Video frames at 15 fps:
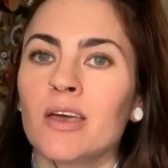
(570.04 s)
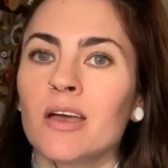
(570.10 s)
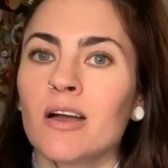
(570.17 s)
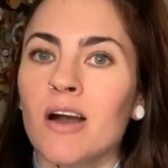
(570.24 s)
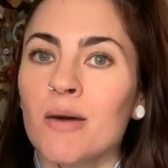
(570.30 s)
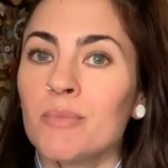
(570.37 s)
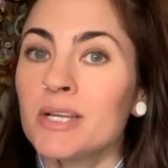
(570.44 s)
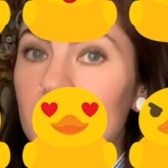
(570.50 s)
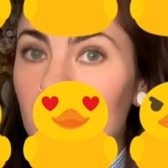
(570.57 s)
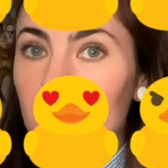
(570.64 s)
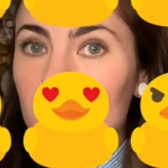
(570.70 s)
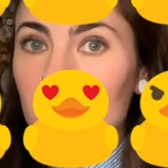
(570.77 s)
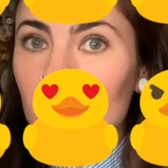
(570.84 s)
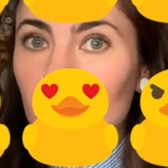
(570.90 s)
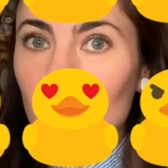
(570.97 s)
got my
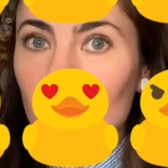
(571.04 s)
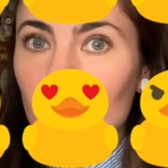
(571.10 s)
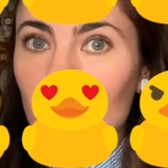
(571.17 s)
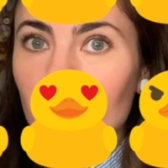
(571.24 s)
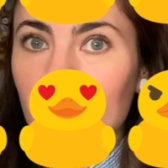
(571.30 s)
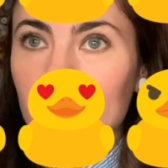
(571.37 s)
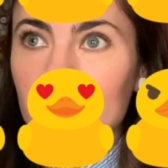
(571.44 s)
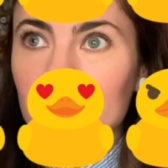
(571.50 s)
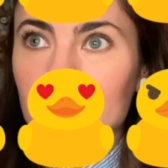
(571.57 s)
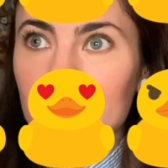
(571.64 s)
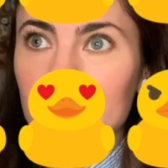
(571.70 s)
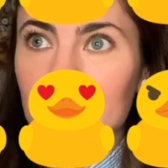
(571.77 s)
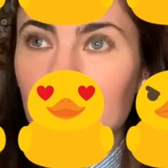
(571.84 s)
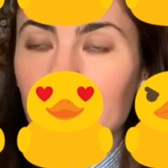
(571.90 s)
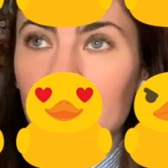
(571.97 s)
ducks in a row
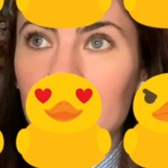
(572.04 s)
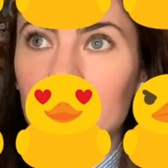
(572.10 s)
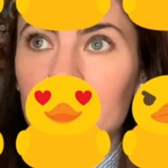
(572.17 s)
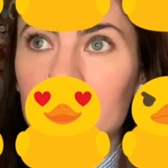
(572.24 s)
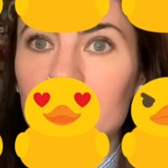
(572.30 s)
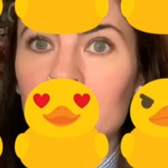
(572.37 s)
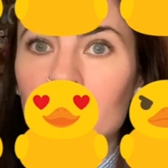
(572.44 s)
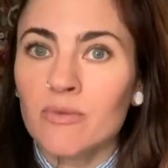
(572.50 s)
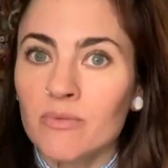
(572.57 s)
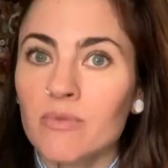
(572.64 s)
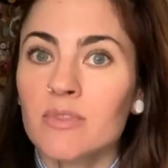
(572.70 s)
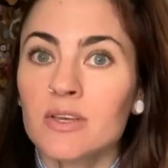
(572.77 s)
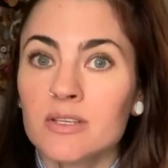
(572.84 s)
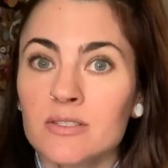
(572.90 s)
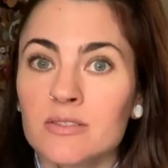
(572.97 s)
finally, and you know,
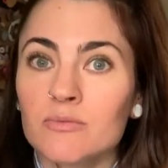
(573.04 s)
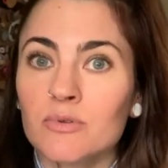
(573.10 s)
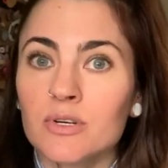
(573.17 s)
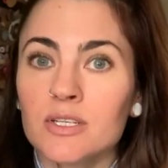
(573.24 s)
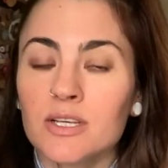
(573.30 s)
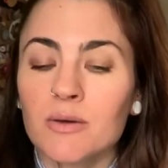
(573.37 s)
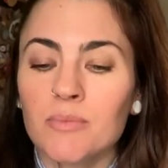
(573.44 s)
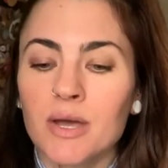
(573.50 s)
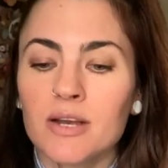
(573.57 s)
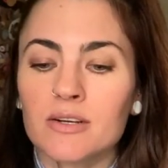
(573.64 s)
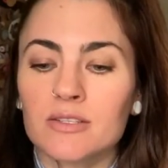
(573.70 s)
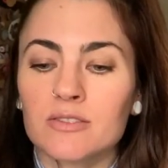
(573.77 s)
things worked out better.